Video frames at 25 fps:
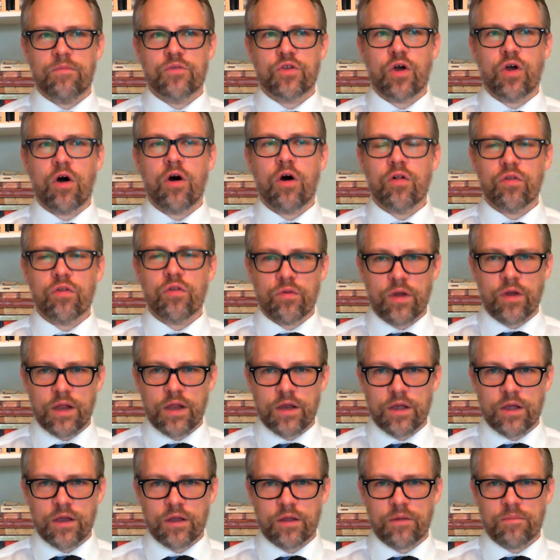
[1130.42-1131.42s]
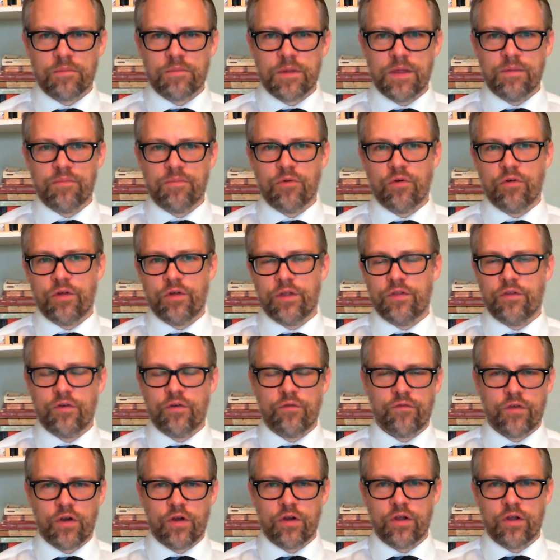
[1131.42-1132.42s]
tolerating people in
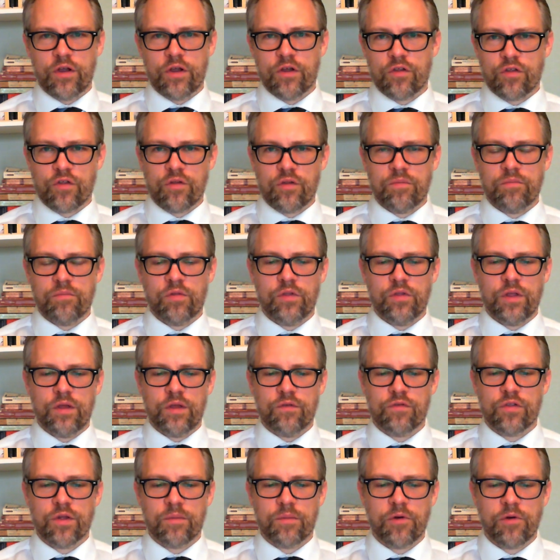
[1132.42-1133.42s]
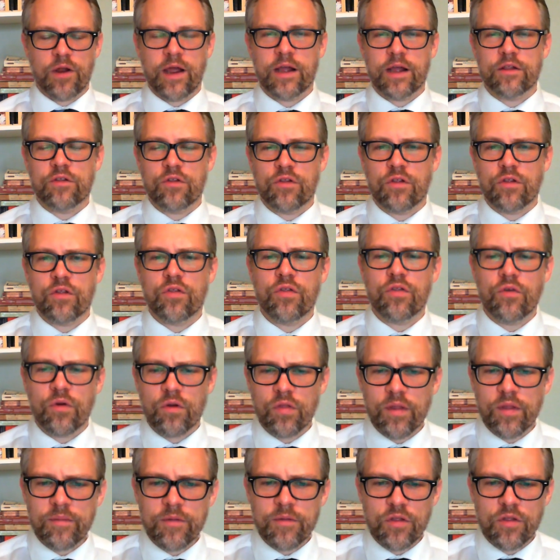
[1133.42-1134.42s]
their various beliefs and practices. There are
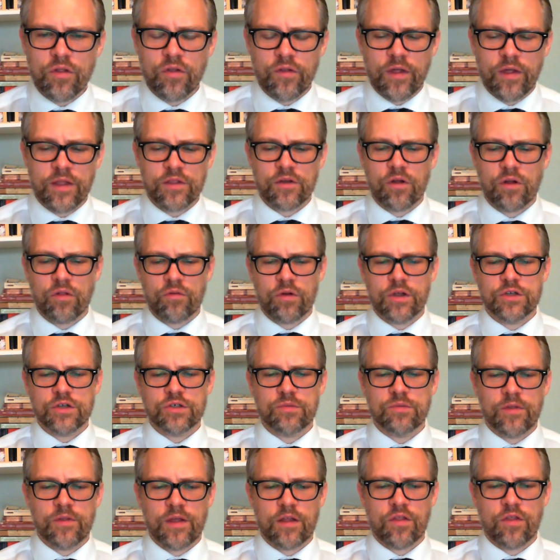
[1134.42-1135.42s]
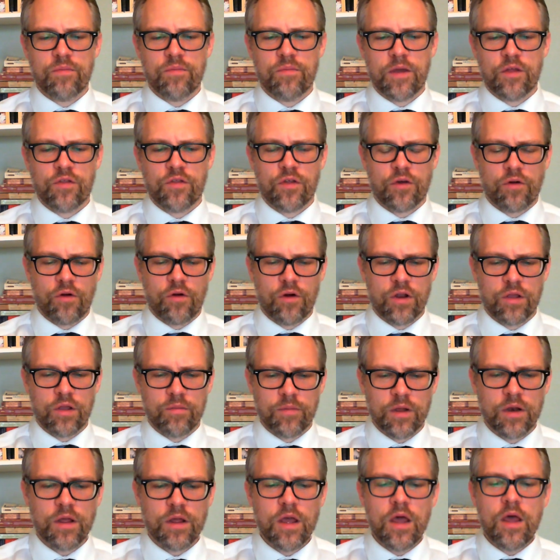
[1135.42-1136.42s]
limits to that toleration, but that's the basic
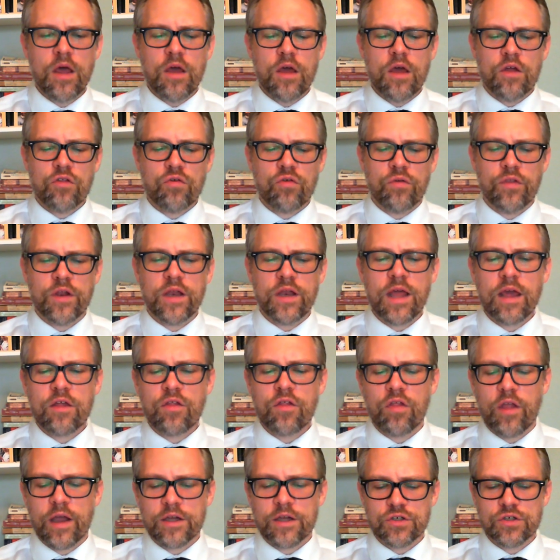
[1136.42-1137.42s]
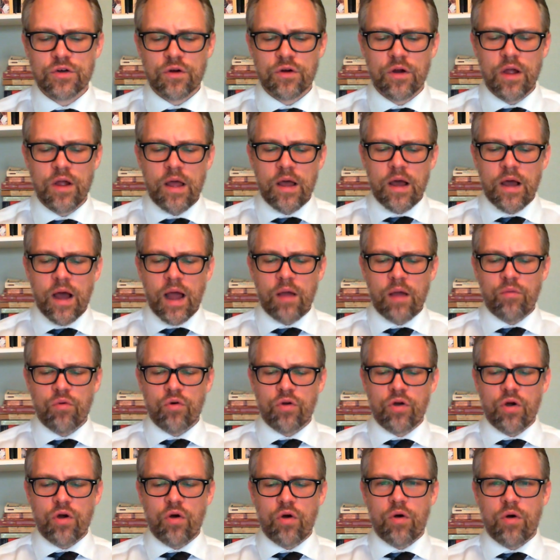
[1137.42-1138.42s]
argument. So in the next lecture, I will
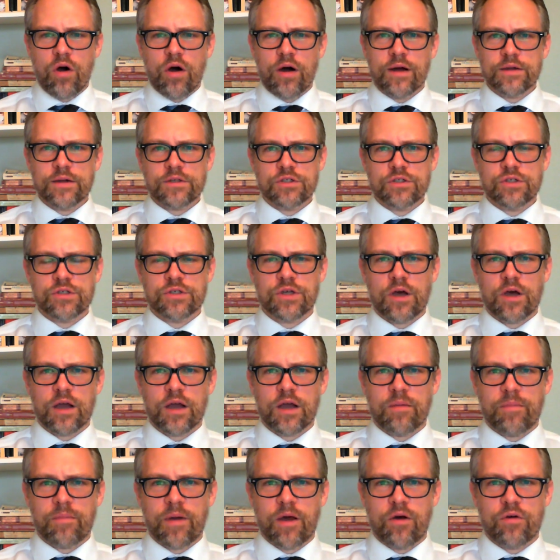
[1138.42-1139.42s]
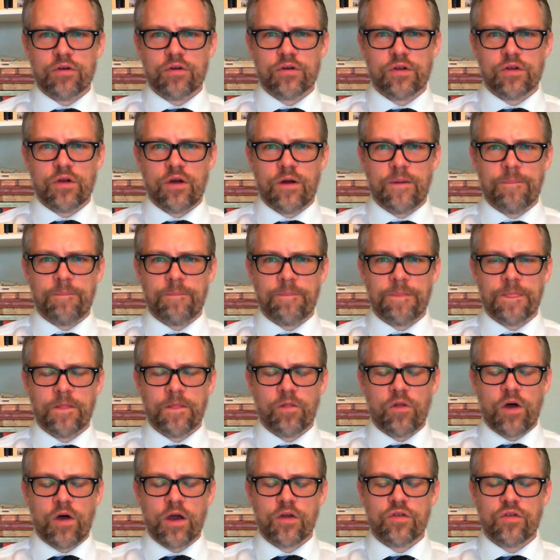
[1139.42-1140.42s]
go on to talk about
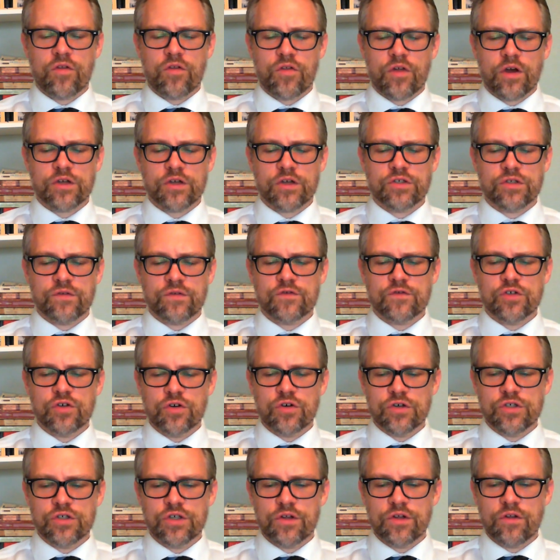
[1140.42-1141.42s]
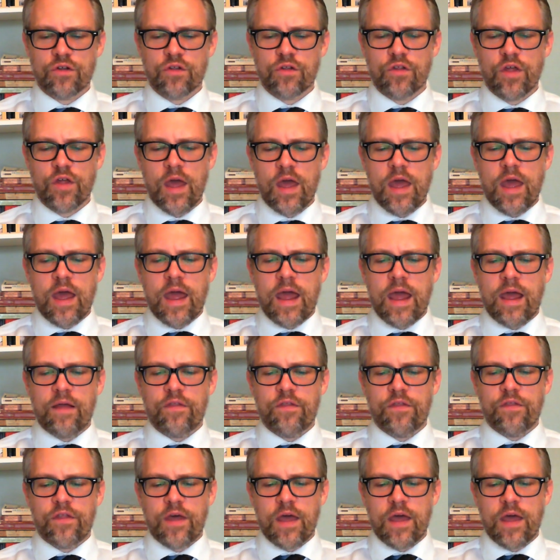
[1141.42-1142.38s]
Locke's discussion of churches, and